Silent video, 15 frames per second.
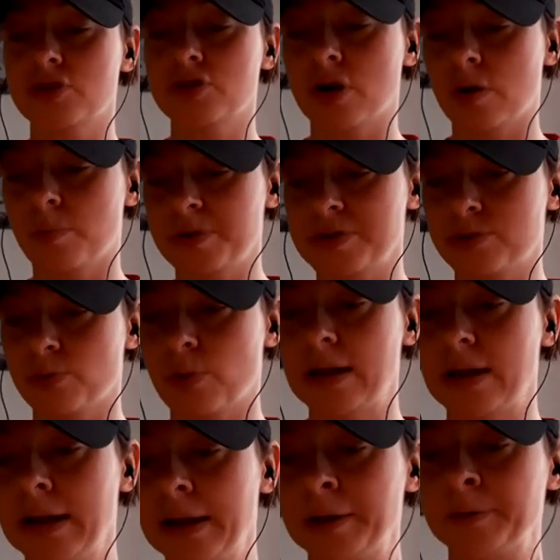job as
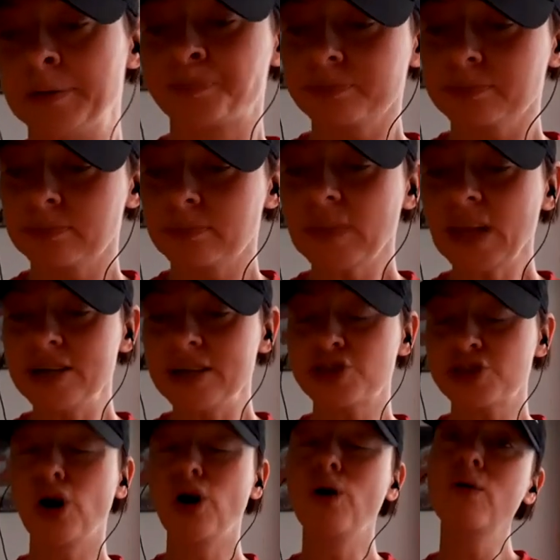well,
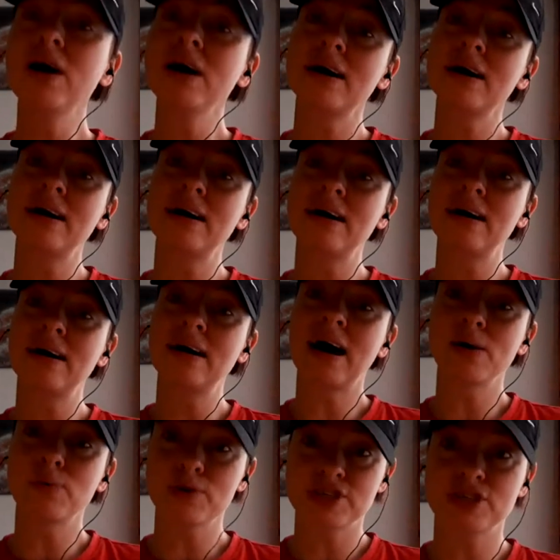so
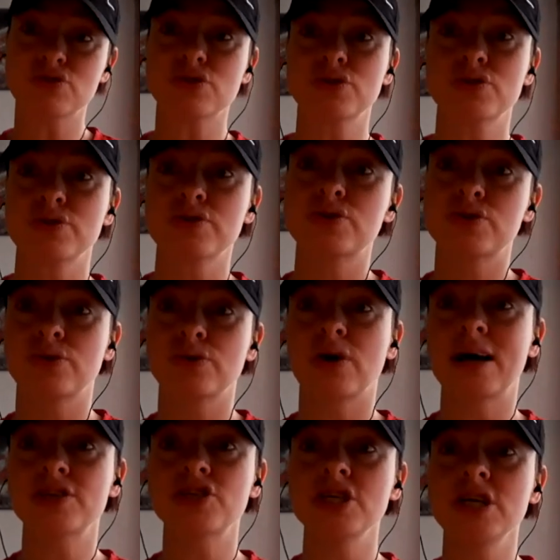I was introduced to
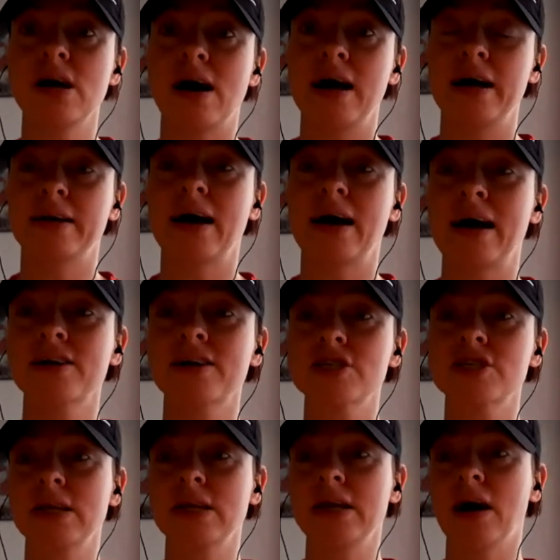AGEA, and
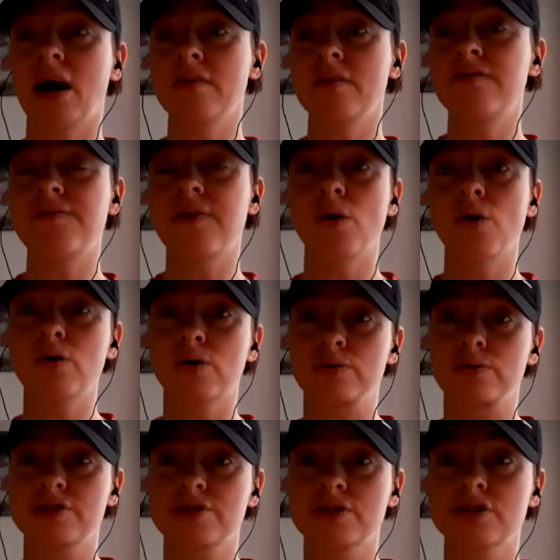actually I
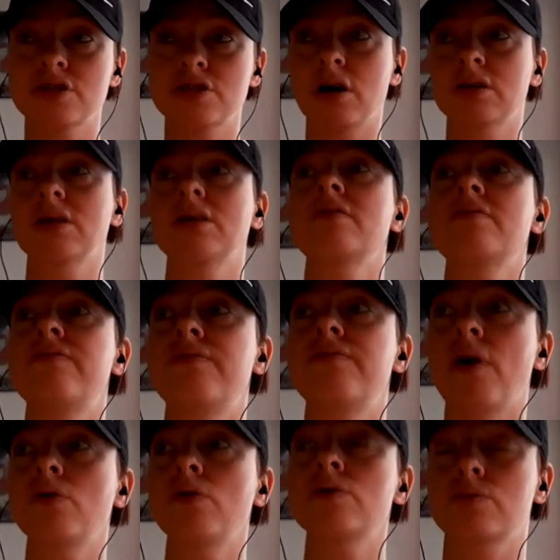totally
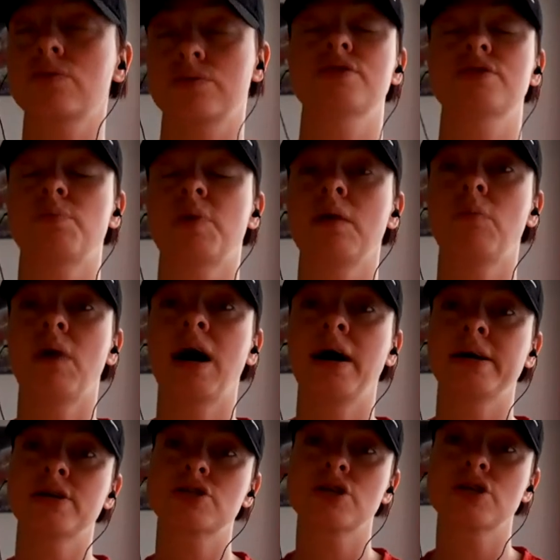focused my
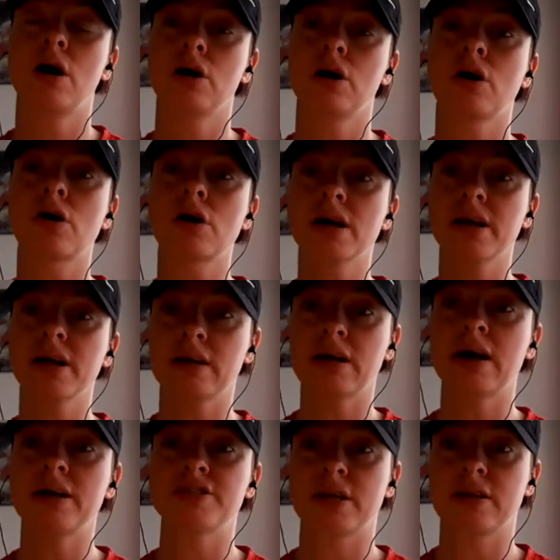mind on
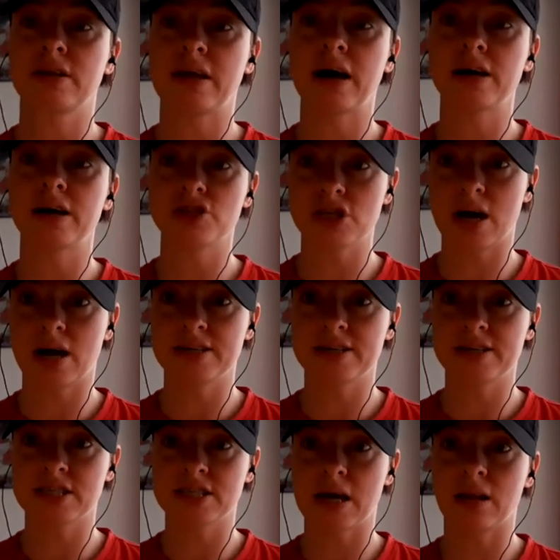organizing the AGEA
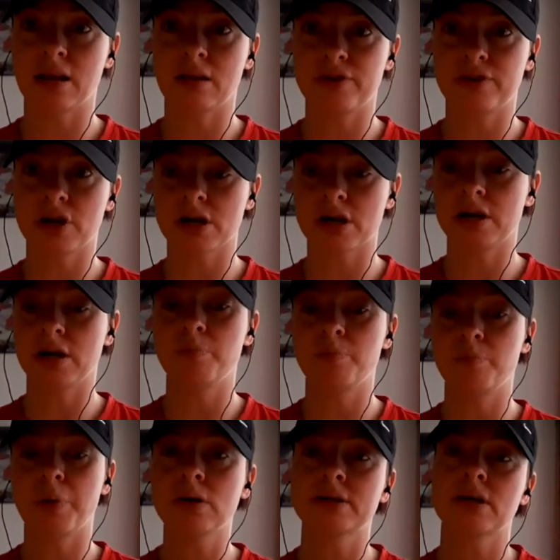itself here in
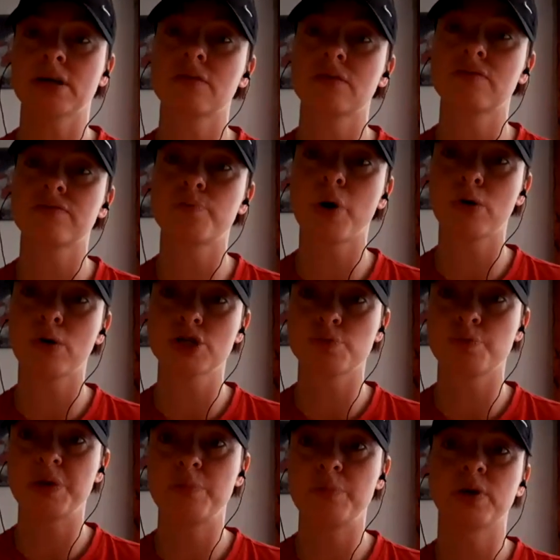Poland and for Polish
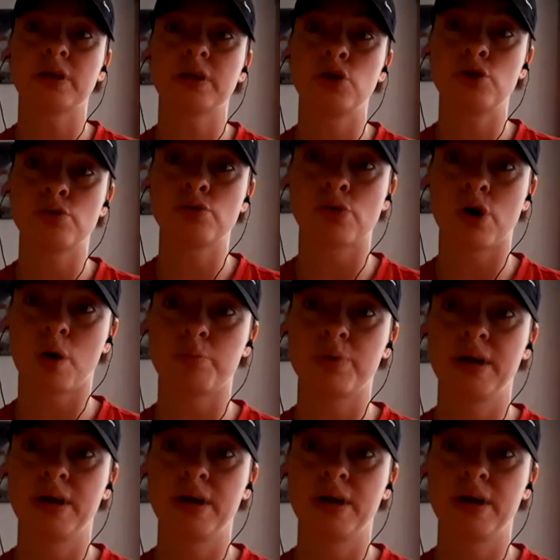people in Europe,